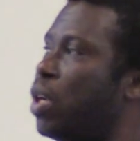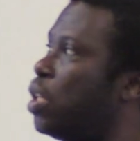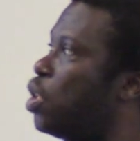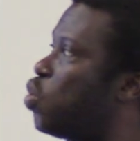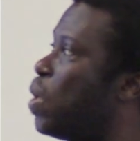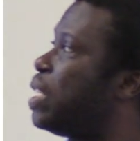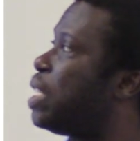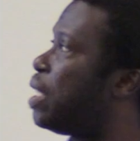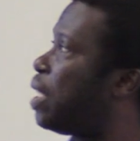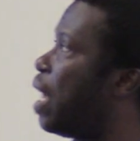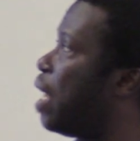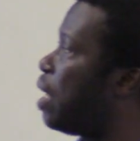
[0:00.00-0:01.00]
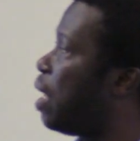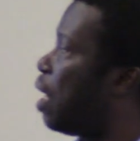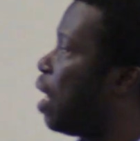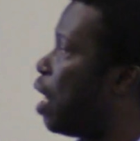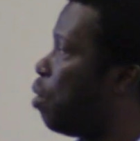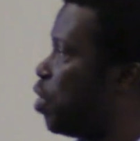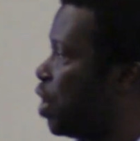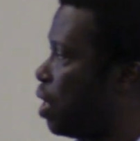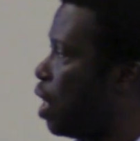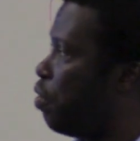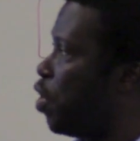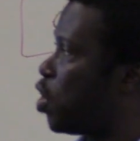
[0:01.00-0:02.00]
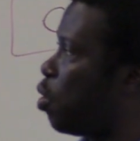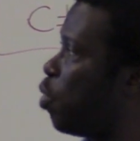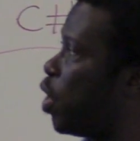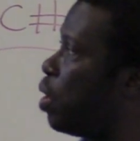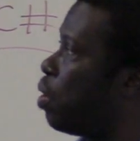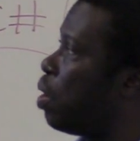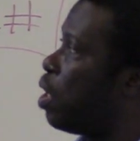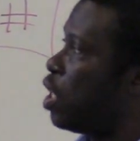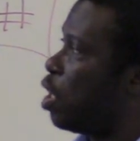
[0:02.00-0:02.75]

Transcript: the 2010 digital elevation model.